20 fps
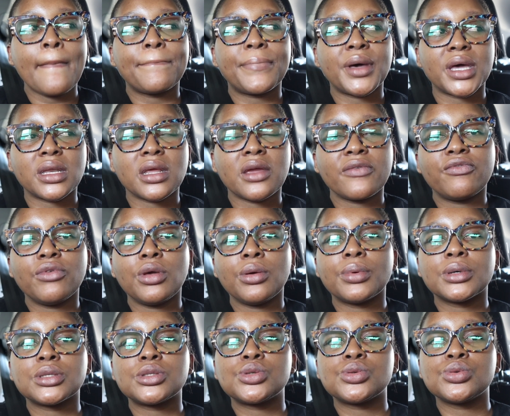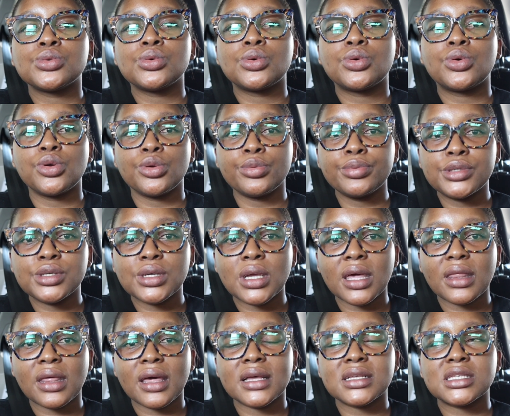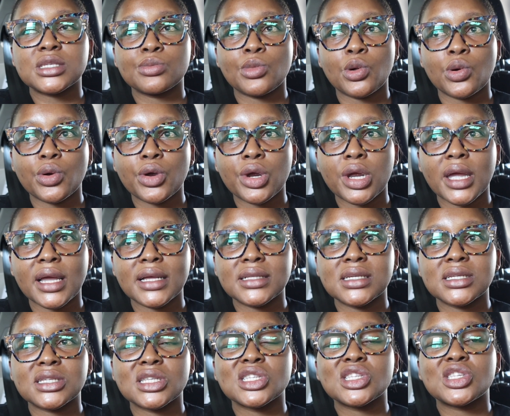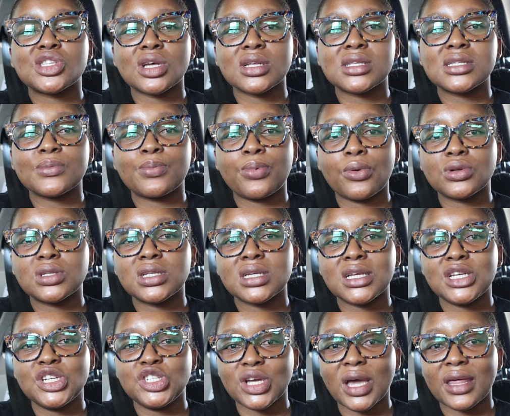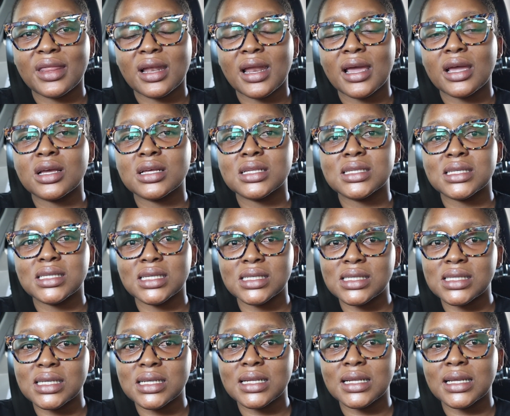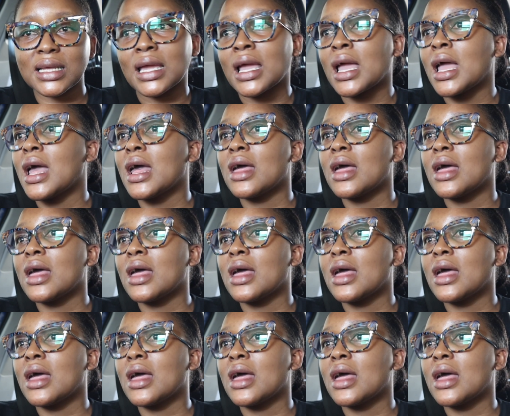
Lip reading: But if we were to group together as small creators and start supporting each other like consistently,